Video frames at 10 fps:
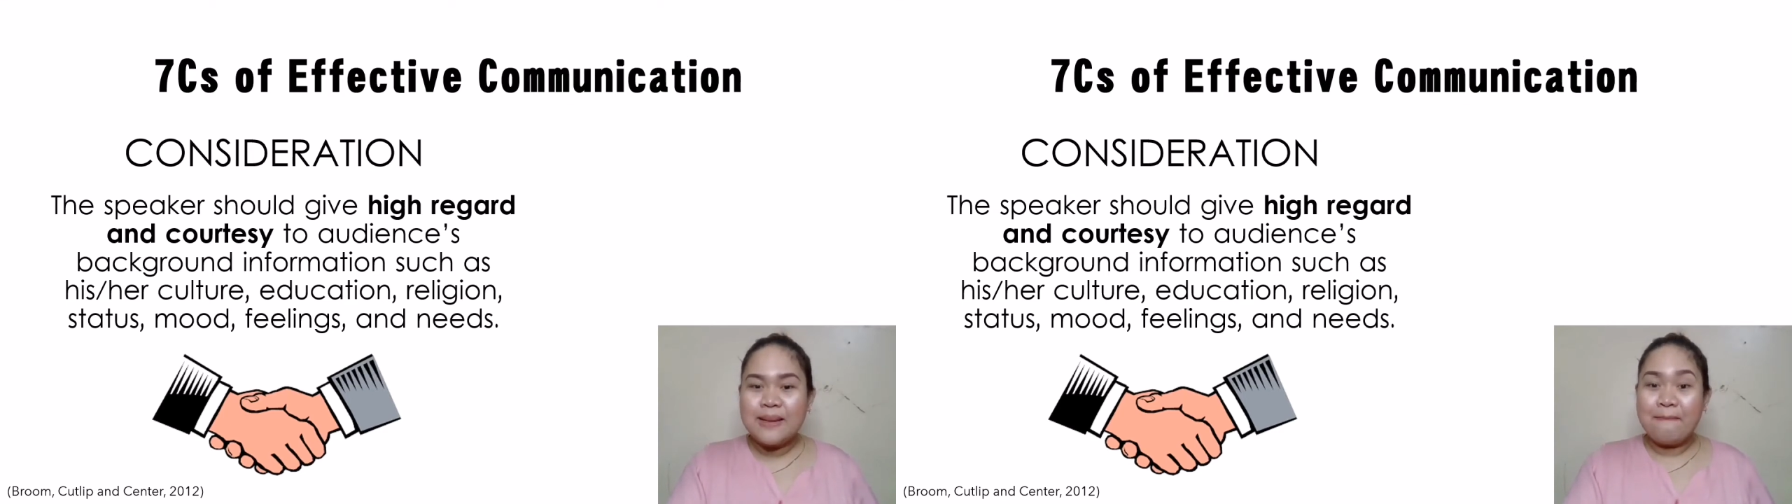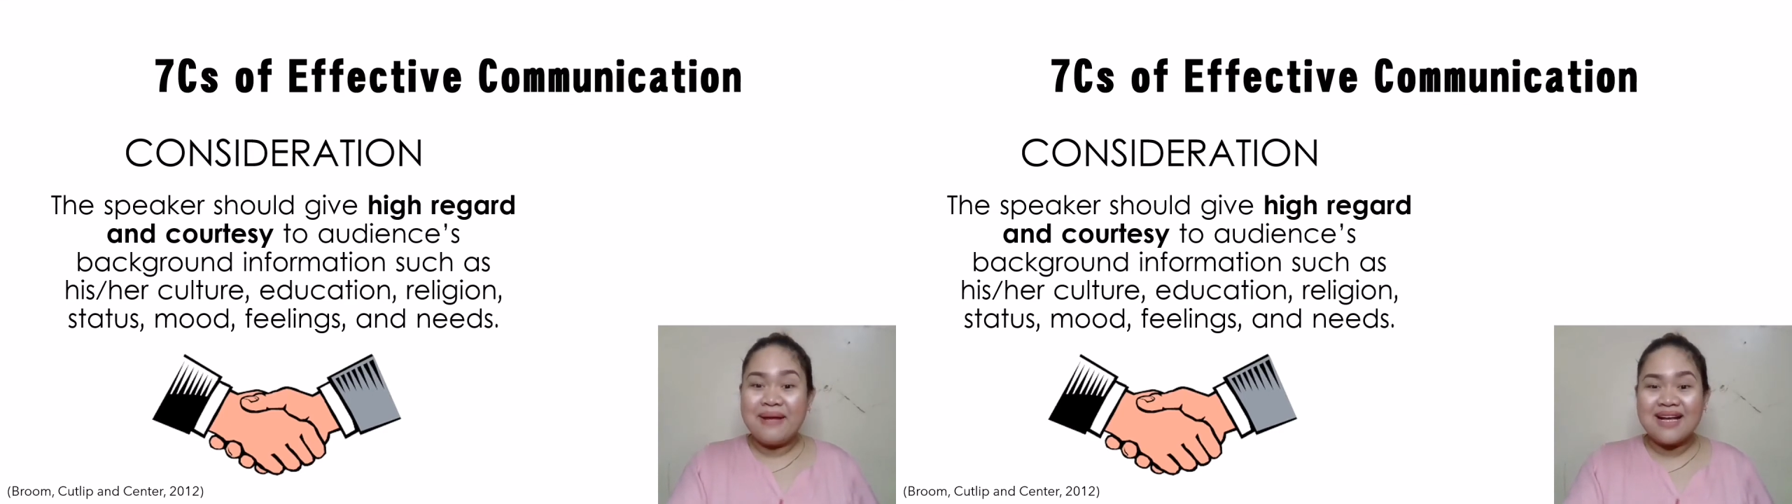
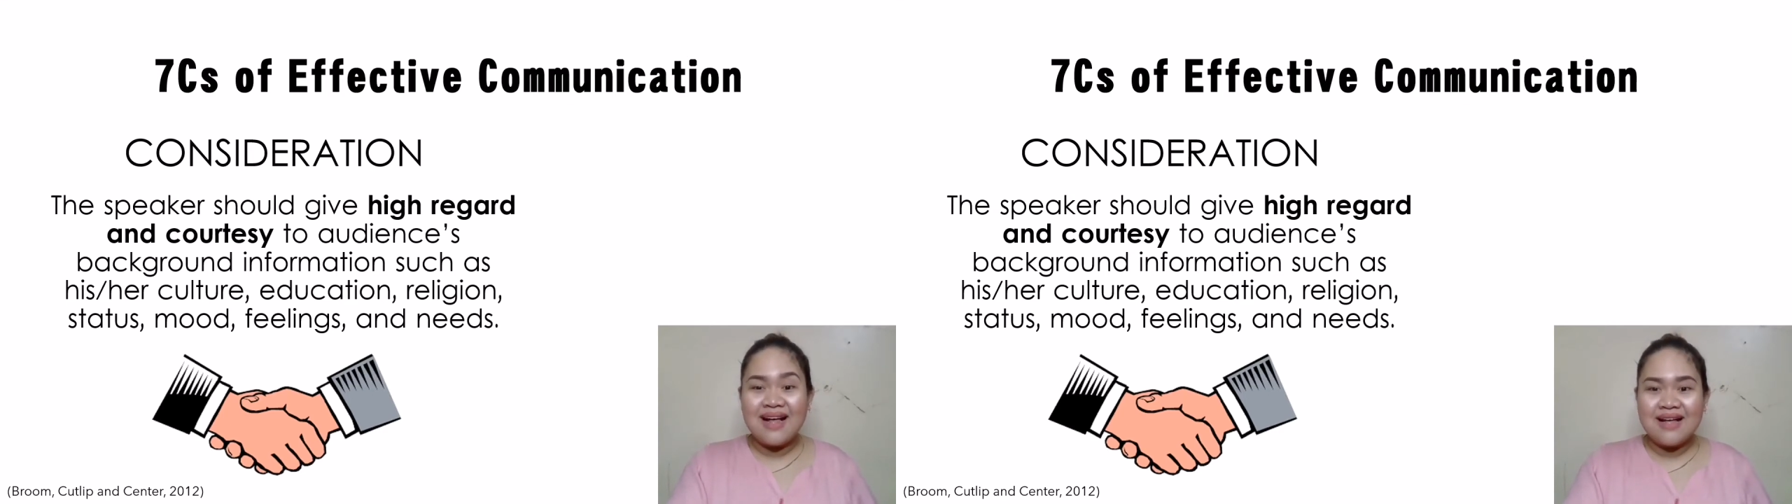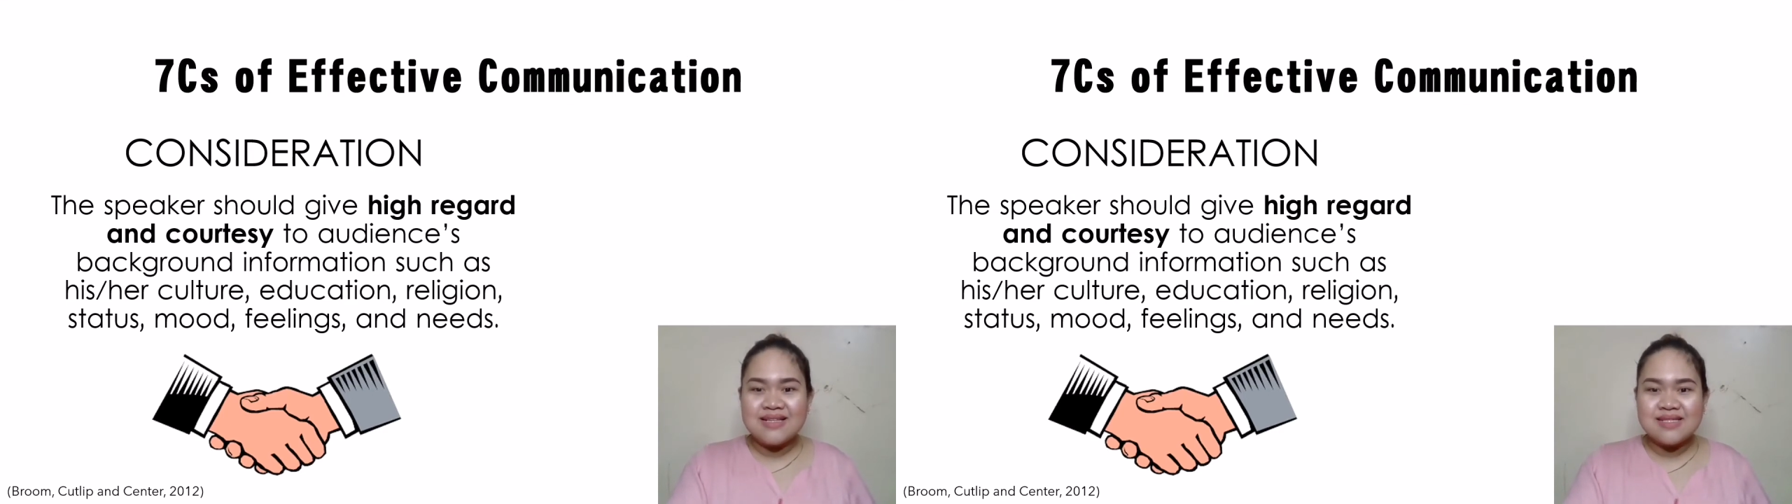
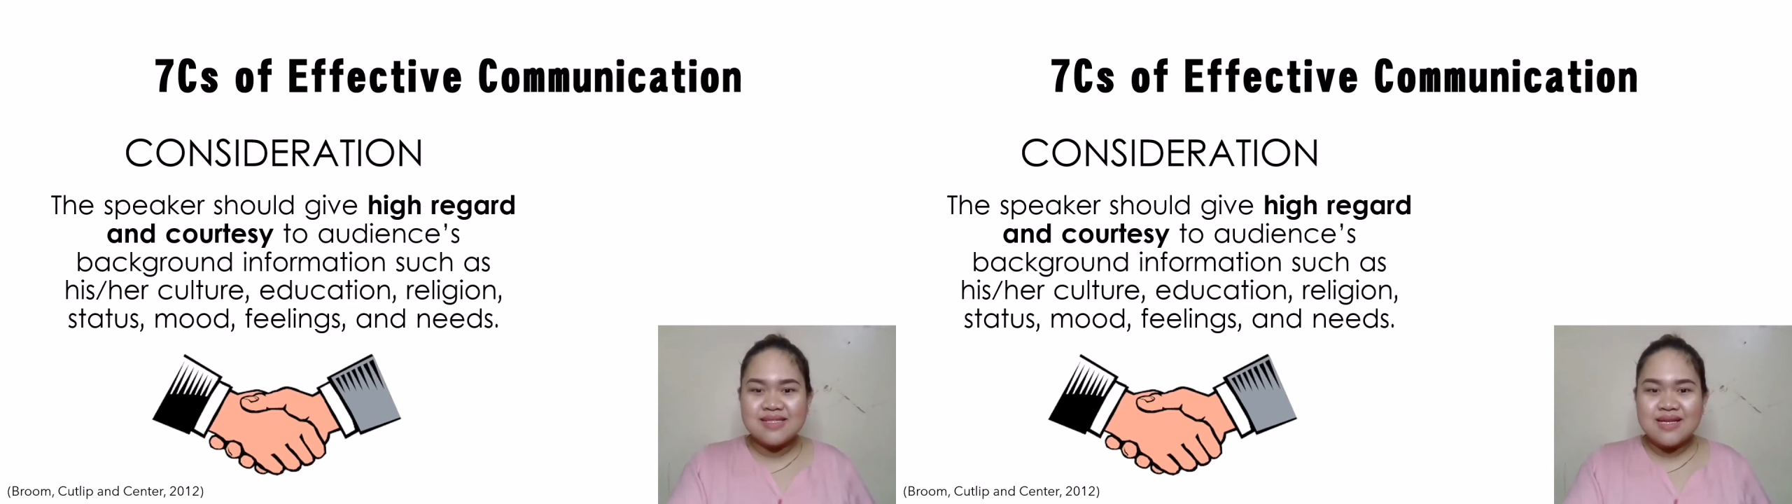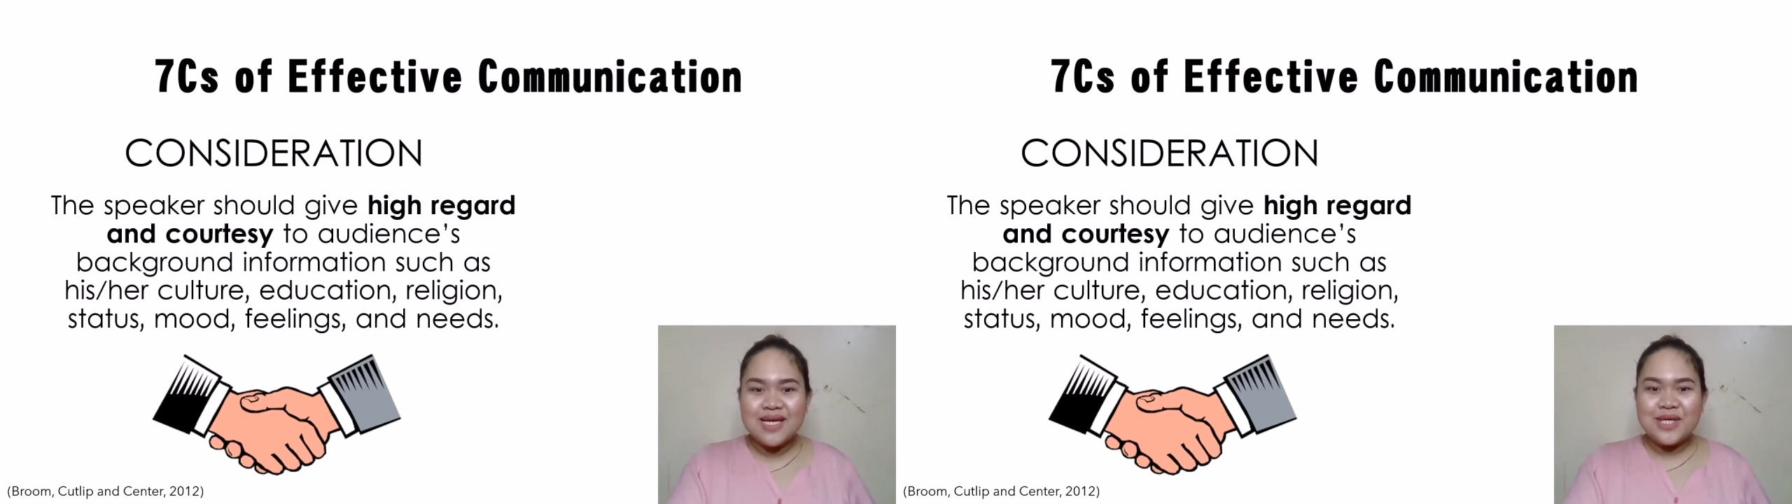because
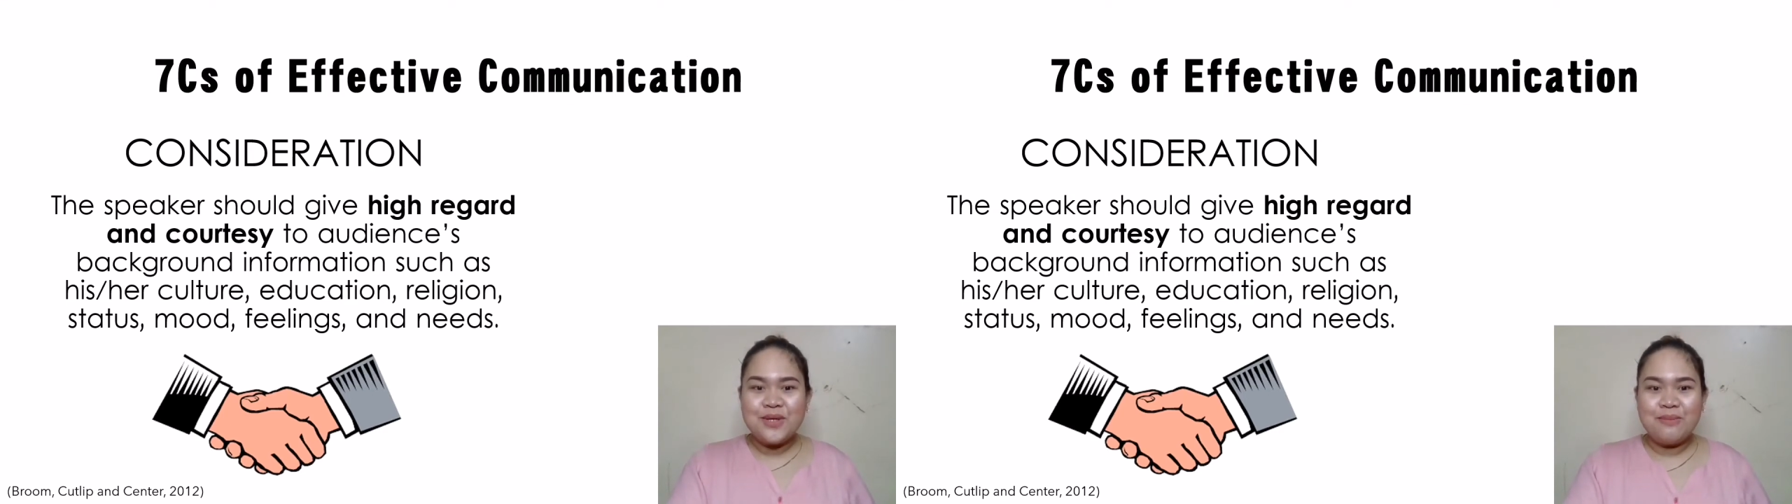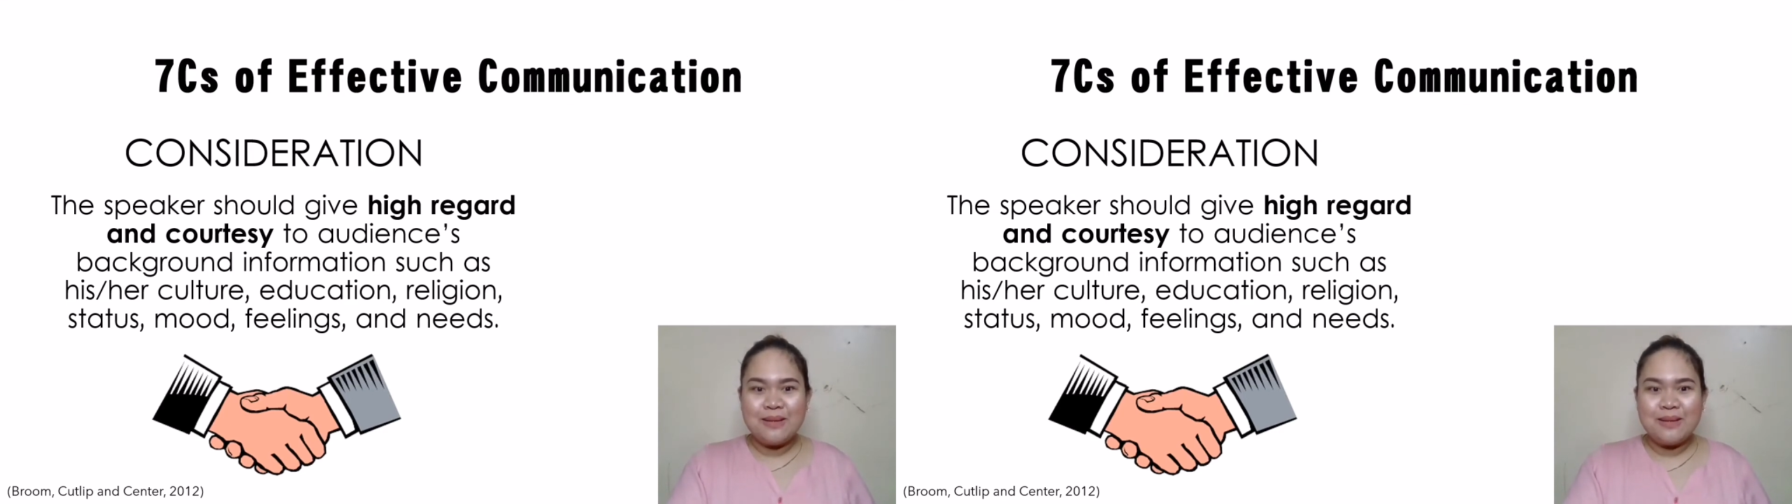you may